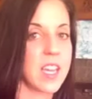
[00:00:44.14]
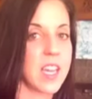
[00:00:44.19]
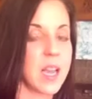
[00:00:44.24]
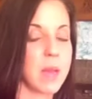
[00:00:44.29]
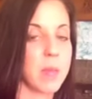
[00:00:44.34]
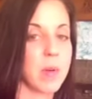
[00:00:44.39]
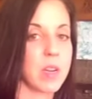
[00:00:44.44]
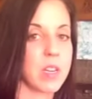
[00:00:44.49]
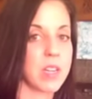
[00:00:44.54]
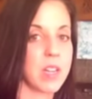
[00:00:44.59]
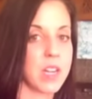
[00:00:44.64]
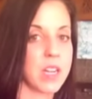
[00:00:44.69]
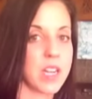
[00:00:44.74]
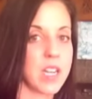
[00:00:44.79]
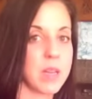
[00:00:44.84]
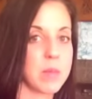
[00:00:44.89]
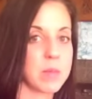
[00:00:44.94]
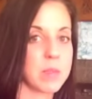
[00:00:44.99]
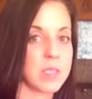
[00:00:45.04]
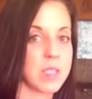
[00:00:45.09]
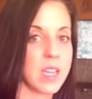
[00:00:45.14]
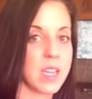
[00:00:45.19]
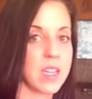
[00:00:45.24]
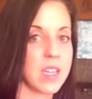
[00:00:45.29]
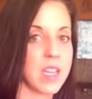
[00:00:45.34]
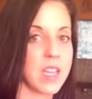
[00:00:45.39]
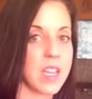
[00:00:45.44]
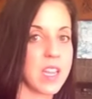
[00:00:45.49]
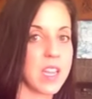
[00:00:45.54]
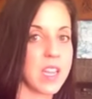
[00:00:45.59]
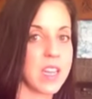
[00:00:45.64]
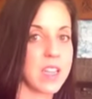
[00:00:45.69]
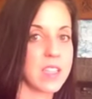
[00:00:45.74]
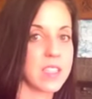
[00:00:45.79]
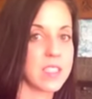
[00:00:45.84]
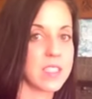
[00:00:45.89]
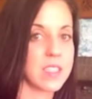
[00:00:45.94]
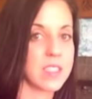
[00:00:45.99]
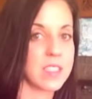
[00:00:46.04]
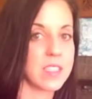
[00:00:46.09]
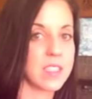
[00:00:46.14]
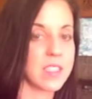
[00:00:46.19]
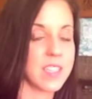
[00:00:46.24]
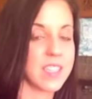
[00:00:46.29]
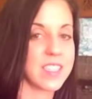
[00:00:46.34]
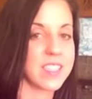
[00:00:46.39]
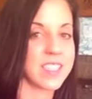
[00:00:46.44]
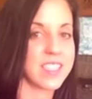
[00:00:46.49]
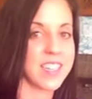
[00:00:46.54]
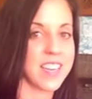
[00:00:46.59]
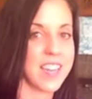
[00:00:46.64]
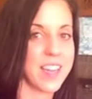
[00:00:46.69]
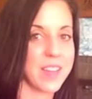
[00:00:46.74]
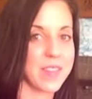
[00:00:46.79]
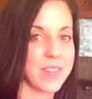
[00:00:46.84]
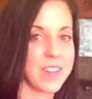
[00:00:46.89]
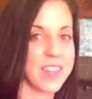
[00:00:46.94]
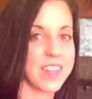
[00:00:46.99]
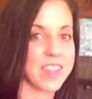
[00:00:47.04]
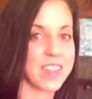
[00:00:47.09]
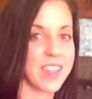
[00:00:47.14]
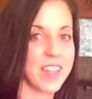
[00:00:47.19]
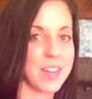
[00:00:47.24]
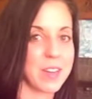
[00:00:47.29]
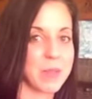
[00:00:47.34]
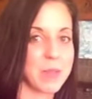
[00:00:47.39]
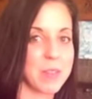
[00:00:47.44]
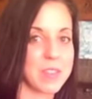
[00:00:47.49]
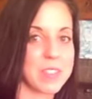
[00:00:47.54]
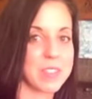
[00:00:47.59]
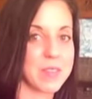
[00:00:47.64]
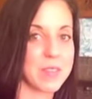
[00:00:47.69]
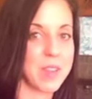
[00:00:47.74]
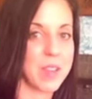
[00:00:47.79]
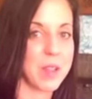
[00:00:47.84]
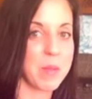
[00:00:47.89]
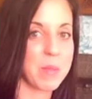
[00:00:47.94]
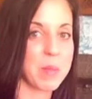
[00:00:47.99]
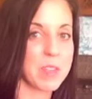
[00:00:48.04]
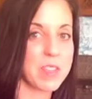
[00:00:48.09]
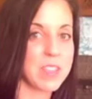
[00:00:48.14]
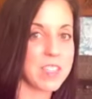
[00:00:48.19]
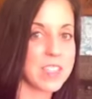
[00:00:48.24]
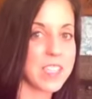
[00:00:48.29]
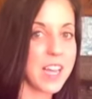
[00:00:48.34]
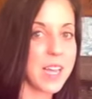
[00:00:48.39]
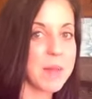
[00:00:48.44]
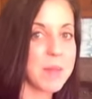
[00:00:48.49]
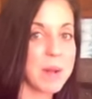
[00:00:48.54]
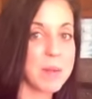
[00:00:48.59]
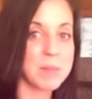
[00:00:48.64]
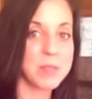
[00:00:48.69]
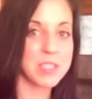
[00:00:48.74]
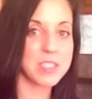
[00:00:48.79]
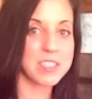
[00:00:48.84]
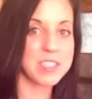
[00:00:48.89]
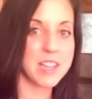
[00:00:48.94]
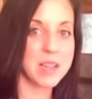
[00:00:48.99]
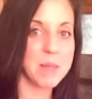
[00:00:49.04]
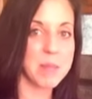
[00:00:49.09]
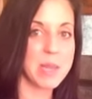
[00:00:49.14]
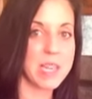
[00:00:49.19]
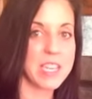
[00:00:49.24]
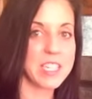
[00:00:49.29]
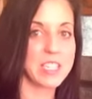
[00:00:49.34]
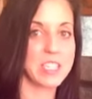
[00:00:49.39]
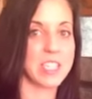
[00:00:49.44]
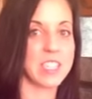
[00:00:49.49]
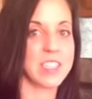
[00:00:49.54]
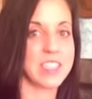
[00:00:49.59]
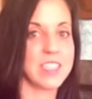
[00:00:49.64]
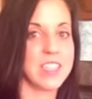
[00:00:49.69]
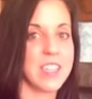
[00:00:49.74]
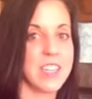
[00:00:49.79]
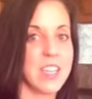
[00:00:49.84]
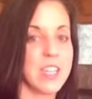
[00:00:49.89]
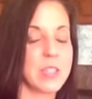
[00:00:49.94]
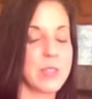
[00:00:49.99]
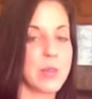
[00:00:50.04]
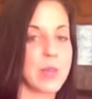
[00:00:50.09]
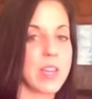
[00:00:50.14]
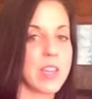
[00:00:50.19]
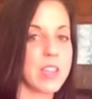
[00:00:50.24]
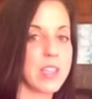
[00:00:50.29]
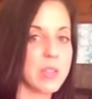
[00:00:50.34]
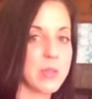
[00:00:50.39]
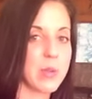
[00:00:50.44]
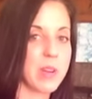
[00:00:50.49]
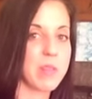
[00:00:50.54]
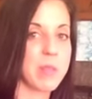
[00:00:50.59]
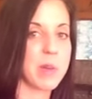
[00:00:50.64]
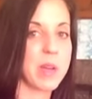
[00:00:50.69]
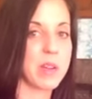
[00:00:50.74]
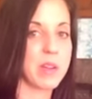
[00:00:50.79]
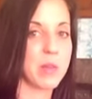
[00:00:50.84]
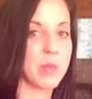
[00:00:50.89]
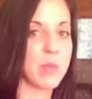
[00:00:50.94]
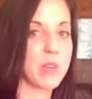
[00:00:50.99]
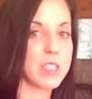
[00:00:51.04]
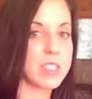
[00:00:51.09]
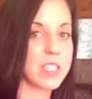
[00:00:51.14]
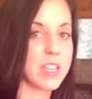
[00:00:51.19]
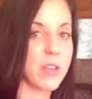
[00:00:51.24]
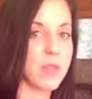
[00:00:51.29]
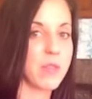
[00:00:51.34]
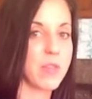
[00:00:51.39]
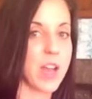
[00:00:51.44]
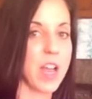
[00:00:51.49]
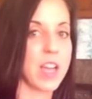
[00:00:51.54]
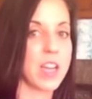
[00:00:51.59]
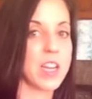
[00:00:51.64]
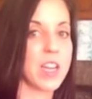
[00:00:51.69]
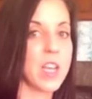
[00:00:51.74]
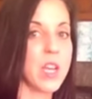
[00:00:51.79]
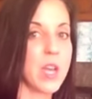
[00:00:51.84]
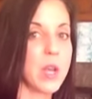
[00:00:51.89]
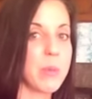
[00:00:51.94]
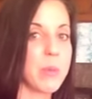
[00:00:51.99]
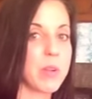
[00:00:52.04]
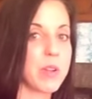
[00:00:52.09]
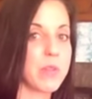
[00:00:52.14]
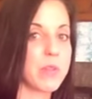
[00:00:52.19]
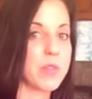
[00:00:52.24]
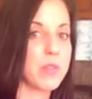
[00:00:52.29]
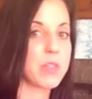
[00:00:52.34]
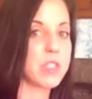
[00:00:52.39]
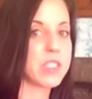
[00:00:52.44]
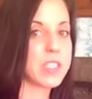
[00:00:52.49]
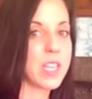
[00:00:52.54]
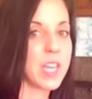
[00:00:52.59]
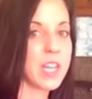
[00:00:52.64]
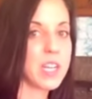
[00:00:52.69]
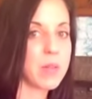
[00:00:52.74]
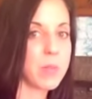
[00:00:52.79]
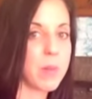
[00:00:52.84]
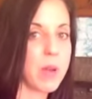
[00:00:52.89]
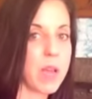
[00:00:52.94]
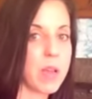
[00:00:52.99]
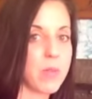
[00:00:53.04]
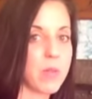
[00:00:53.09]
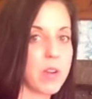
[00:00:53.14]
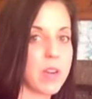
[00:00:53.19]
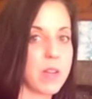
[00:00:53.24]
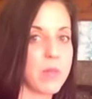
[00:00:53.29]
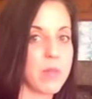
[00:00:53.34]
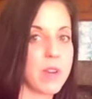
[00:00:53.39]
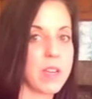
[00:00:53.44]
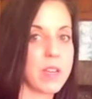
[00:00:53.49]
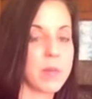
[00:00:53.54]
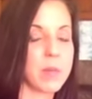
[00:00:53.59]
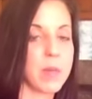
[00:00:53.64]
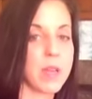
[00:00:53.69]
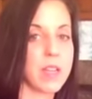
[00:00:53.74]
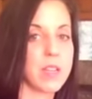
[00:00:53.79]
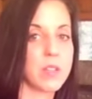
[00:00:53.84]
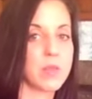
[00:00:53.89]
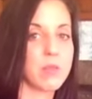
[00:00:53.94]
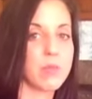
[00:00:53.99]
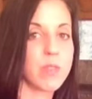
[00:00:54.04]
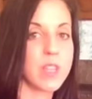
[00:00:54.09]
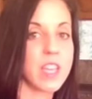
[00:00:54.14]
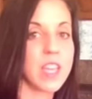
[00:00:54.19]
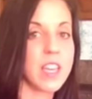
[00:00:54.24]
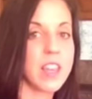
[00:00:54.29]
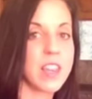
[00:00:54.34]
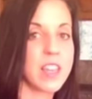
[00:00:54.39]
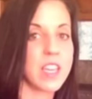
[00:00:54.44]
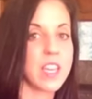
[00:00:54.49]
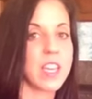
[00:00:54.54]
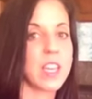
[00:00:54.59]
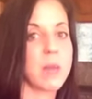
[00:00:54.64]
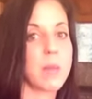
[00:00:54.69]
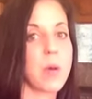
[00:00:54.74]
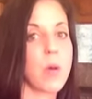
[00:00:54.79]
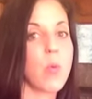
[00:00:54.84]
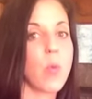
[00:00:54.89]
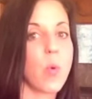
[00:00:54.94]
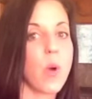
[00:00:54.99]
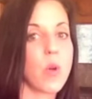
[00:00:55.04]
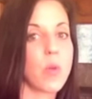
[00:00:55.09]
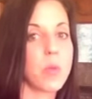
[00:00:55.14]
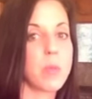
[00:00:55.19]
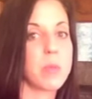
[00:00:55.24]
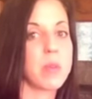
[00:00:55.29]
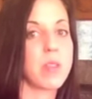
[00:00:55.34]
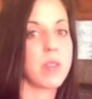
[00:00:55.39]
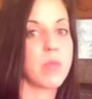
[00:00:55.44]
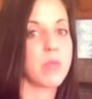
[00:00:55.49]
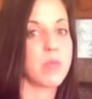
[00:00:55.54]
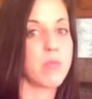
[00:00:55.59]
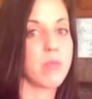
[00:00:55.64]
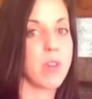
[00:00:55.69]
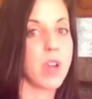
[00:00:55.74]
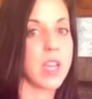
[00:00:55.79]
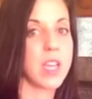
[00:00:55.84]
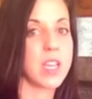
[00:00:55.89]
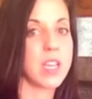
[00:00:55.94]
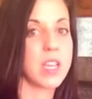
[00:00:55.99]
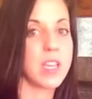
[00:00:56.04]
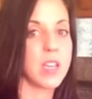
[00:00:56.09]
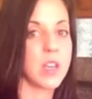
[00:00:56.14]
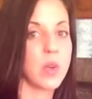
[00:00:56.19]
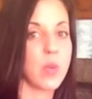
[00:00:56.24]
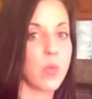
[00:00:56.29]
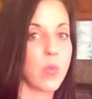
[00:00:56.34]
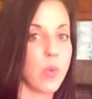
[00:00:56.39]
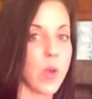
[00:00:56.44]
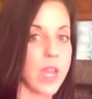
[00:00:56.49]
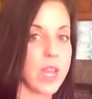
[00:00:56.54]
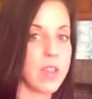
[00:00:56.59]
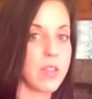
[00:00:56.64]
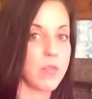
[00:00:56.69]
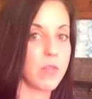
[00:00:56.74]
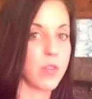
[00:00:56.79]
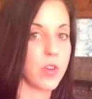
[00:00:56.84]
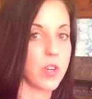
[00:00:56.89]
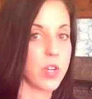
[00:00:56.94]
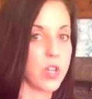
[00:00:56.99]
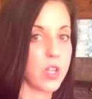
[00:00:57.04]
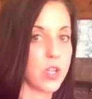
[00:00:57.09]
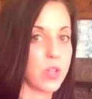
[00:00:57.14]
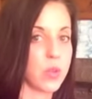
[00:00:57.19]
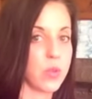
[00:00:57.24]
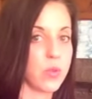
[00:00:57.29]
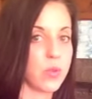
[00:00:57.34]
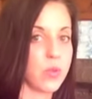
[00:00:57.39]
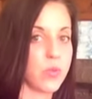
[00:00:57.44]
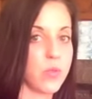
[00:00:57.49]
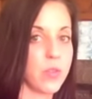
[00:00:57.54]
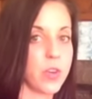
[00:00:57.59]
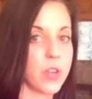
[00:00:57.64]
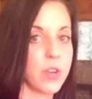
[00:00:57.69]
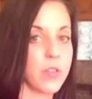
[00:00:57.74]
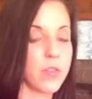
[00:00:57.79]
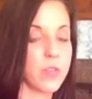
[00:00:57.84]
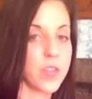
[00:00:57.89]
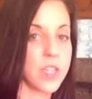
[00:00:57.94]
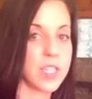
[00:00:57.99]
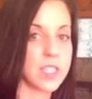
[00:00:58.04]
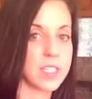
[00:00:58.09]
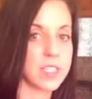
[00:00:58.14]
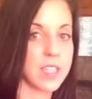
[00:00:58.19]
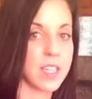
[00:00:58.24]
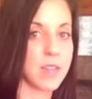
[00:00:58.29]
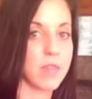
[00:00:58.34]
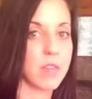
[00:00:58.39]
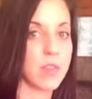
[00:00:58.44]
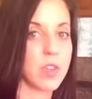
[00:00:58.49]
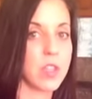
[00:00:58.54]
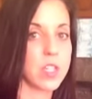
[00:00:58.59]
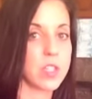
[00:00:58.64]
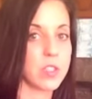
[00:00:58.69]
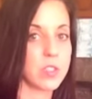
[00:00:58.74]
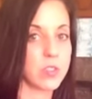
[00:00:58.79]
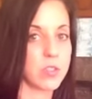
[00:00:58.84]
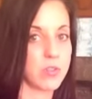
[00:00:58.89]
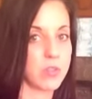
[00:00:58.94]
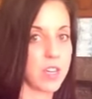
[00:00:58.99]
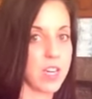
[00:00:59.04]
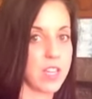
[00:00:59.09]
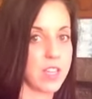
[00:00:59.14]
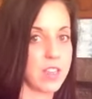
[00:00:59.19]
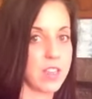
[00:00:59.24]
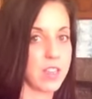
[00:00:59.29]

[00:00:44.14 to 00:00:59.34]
I bought it on Amazon and they didn't have any lighter ones available at the time. I'm just not patient. So I got the 12-pound. It works out fine. But if you decide to buy one, I recommend really thinking about what would be the right weight for you, for your fitness level and your strength